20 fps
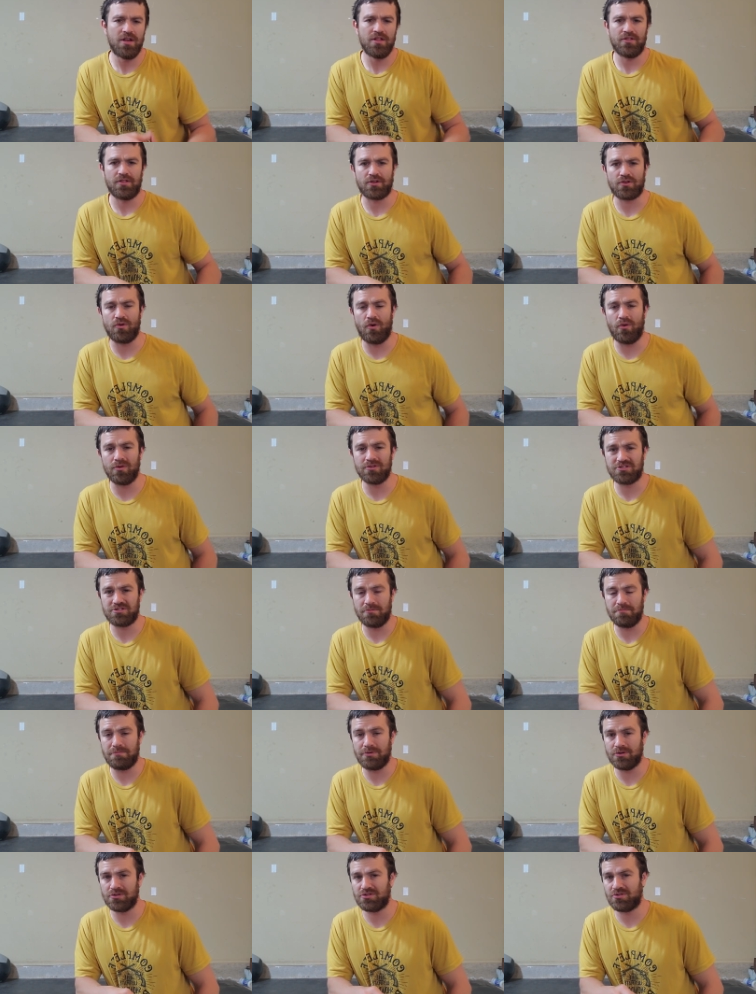The goal is to
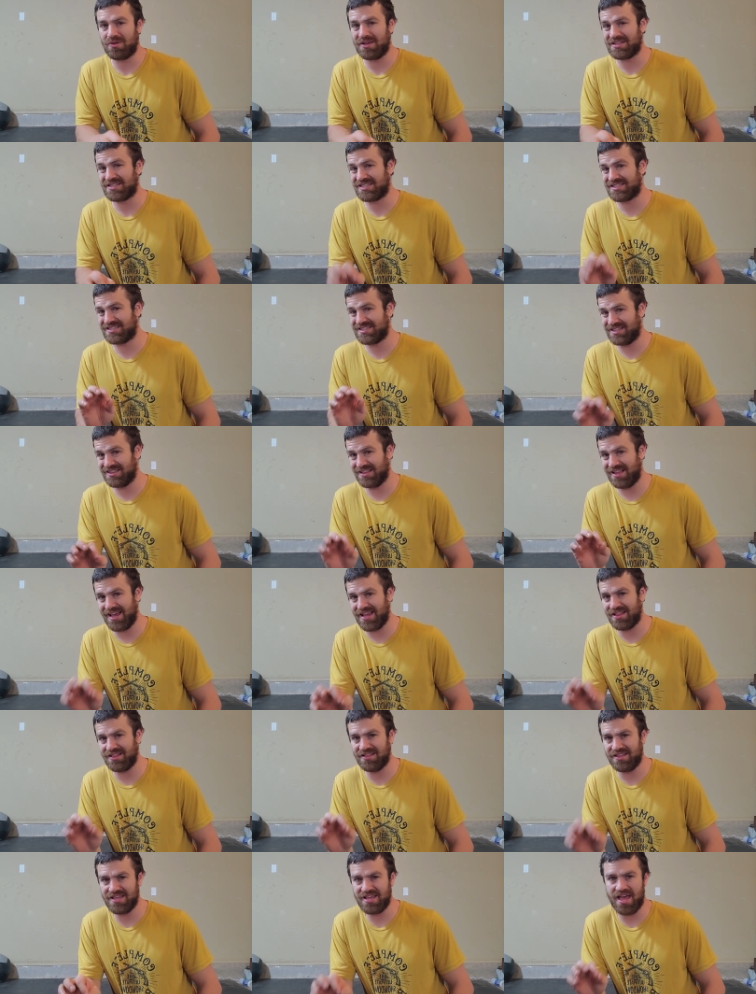build to a
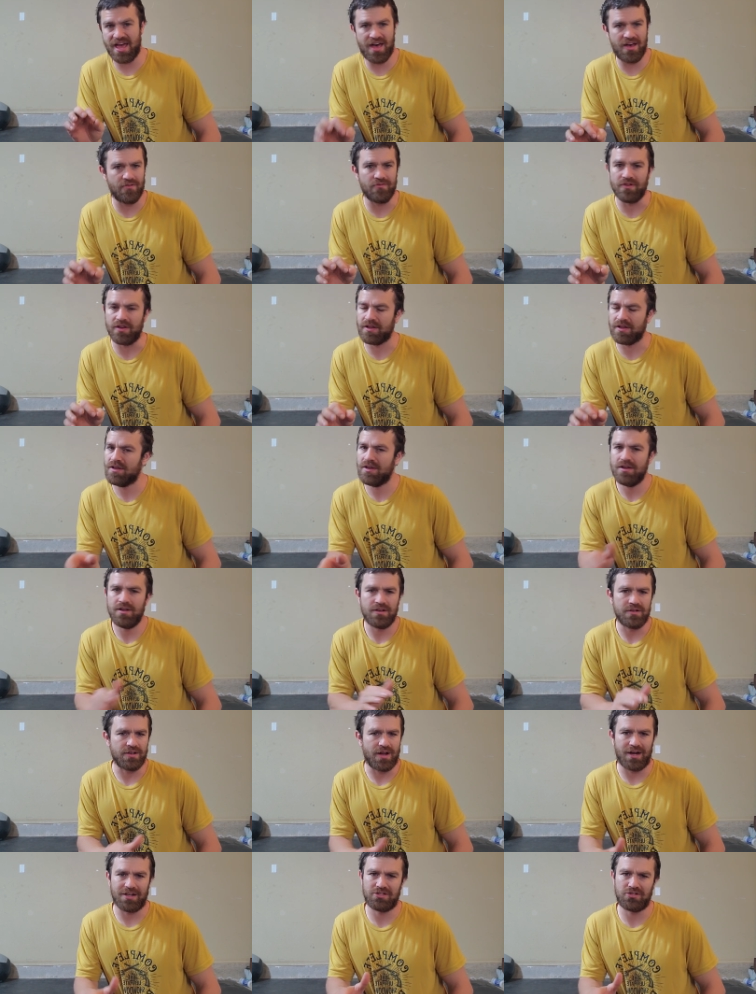slightly heavy,
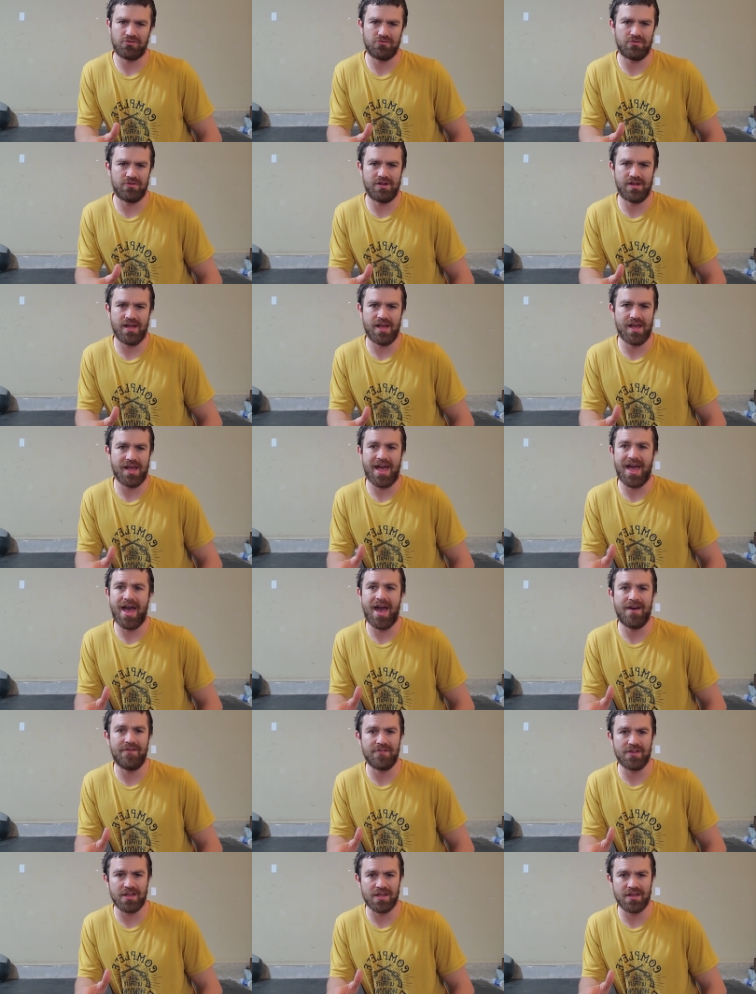not to a
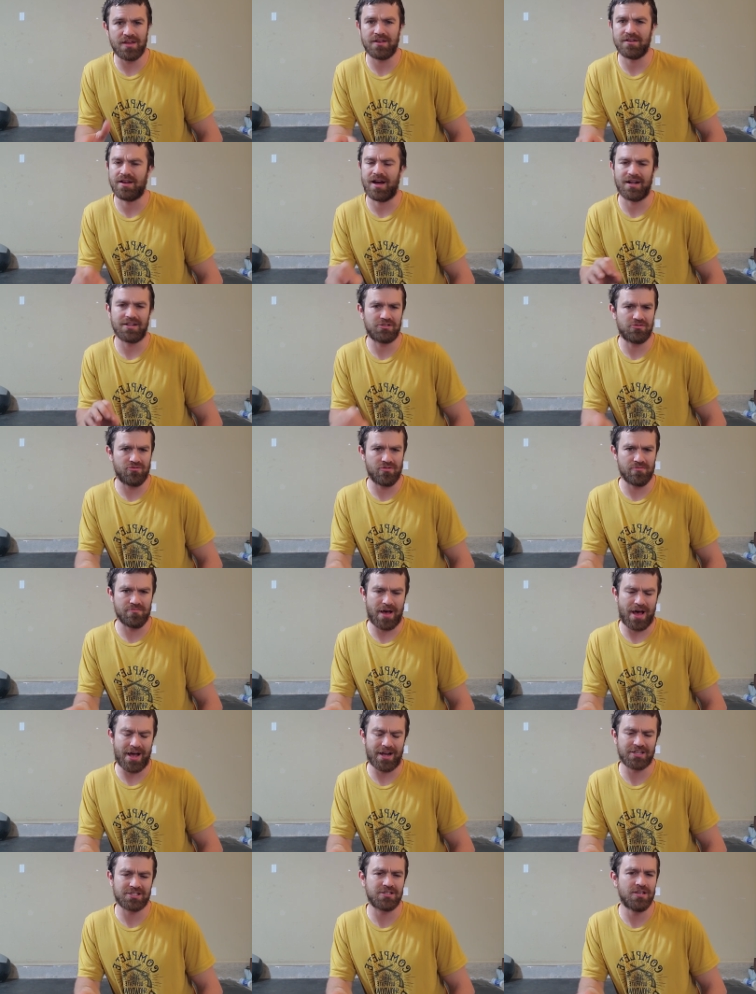heavy, not to a
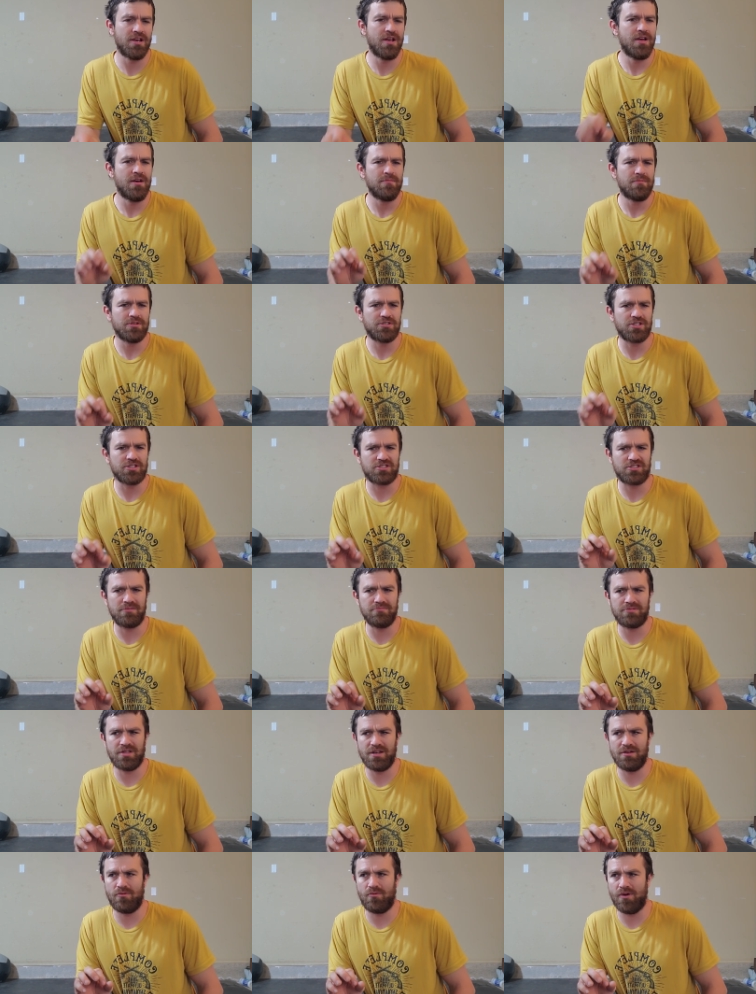max, but just
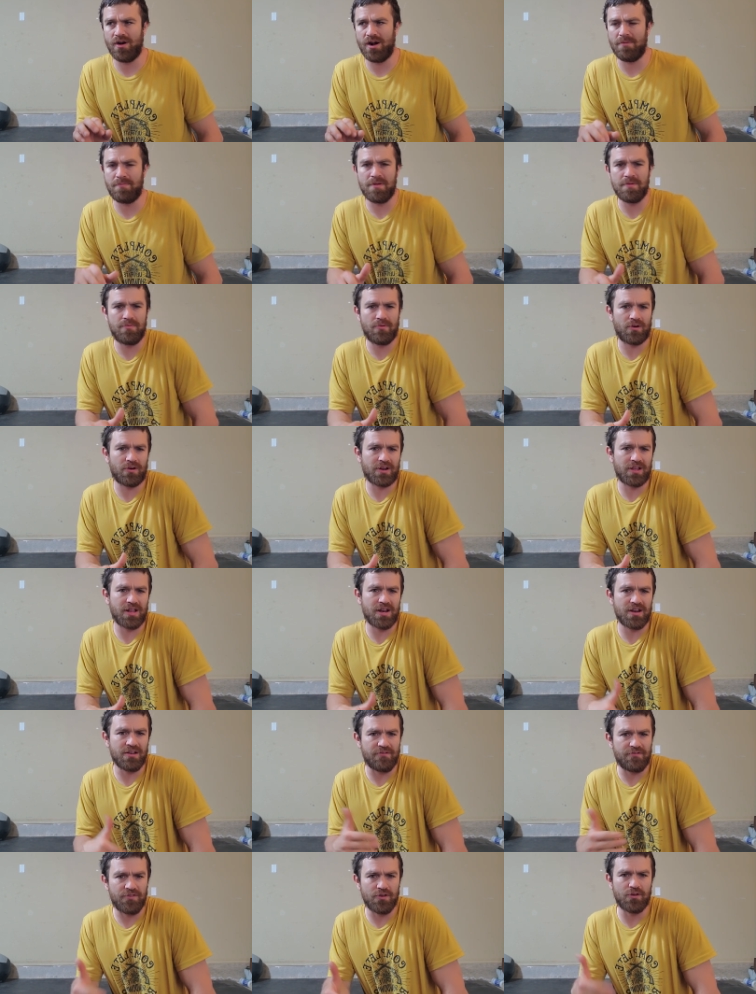something to where people are getting
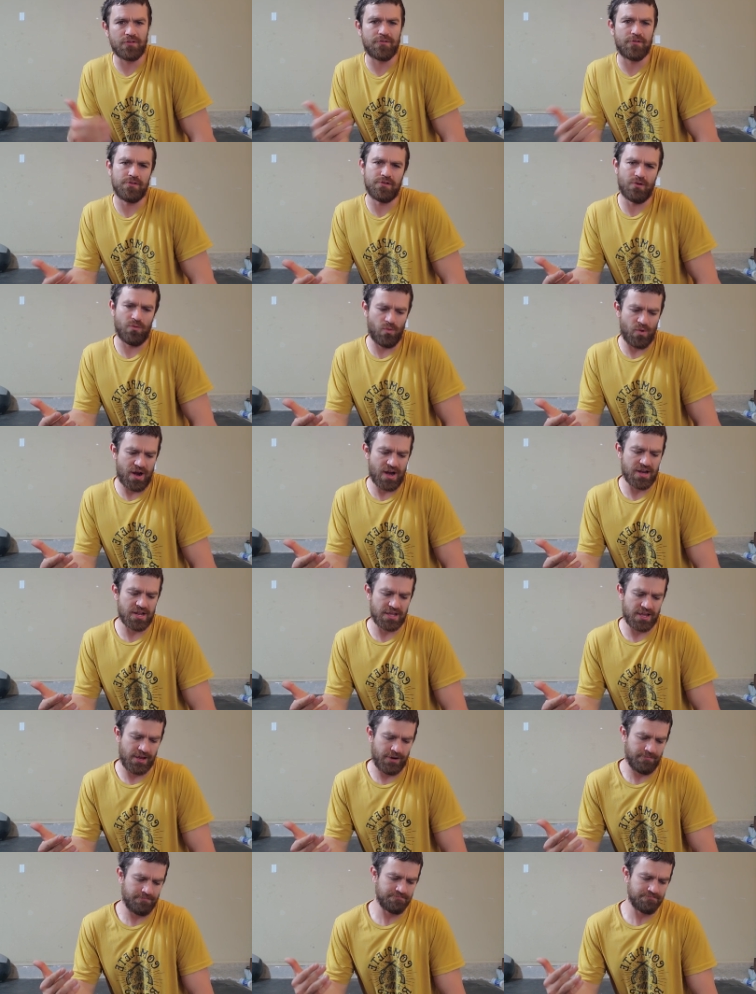a feel for their weight again.